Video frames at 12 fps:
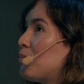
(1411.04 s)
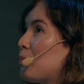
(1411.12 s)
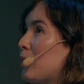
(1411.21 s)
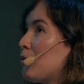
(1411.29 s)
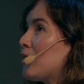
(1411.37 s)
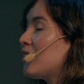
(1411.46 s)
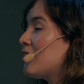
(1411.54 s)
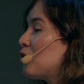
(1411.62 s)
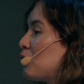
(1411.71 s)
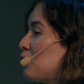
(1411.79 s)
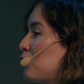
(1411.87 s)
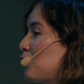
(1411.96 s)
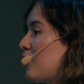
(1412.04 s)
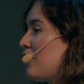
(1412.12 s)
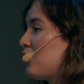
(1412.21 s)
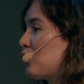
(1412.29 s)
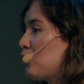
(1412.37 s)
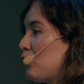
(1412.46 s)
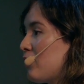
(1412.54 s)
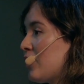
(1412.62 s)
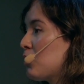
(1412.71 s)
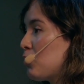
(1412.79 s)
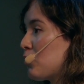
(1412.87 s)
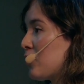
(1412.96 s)
maybe need to do a lot of
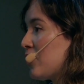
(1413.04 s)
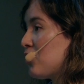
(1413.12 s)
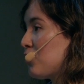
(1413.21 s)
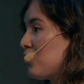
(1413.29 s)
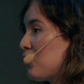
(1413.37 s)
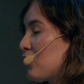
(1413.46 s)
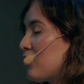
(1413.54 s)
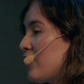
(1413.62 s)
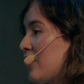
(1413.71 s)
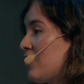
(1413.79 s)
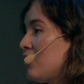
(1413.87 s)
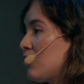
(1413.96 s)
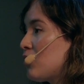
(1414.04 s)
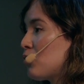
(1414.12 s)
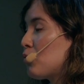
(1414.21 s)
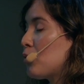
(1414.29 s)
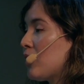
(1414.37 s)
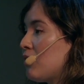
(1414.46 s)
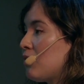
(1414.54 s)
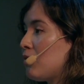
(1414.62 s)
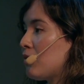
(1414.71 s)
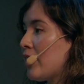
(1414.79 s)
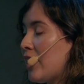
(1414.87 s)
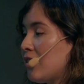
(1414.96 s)
exploration on tests on
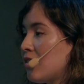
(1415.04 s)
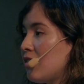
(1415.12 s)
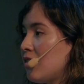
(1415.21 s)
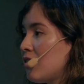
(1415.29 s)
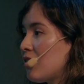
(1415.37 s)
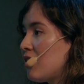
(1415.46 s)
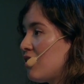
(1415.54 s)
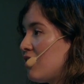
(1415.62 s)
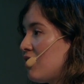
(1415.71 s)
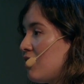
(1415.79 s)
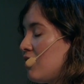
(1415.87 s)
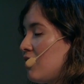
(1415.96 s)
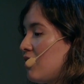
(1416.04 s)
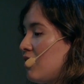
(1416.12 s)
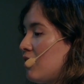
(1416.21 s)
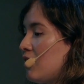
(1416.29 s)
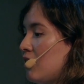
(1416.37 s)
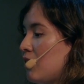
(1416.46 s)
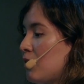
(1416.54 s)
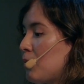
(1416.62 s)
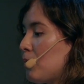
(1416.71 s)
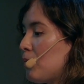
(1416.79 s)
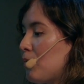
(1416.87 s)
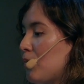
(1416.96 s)
real cases.
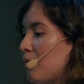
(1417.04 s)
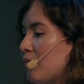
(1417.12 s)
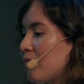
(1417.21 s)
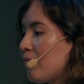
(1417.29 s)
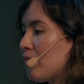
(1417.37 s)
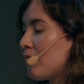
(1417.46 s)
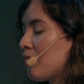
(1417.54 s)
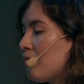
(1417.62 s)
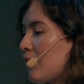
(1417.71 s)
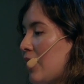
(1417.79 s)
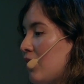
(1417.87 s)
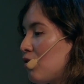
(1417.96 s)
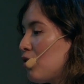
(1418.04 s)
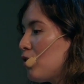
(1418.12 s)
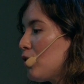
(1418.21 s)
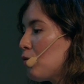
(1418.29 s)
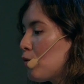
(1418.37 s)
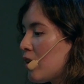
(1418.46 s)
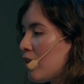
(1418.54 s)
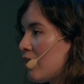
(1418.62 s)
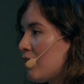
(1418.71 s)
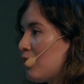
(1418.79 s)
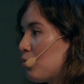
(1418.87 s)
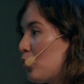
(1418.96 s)
I don't know if we're
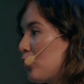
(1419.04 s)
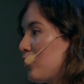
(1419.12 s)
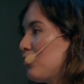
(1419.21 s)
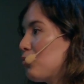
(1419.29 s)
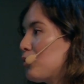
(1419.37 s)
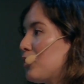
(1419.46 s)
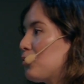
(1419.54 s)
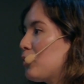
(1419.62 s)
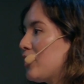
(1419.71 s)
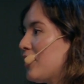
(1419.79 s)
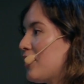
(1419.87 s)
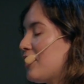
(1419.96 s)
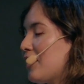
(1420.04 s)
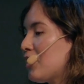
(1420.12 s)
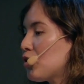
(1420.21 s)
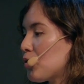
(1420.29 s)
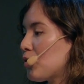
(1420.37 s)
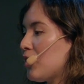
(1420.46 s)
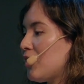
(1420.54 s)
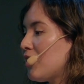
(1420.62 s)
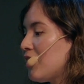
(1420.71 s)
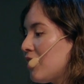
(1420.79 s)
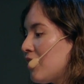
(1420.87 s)
at the point where we can actually